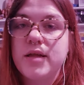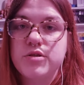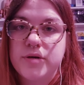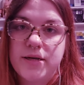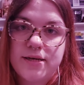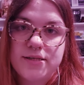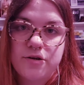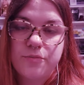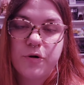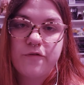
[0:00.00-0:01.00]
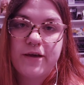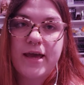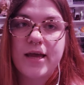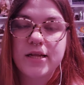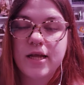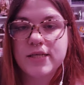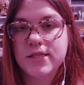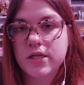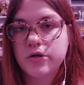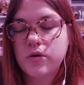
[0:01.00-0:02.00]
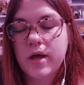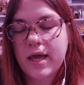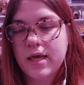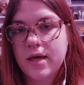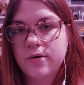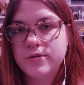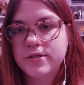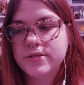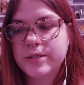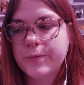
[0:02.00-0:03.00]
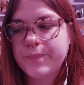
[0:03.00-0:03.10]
a nice little movie and a nice little hangout.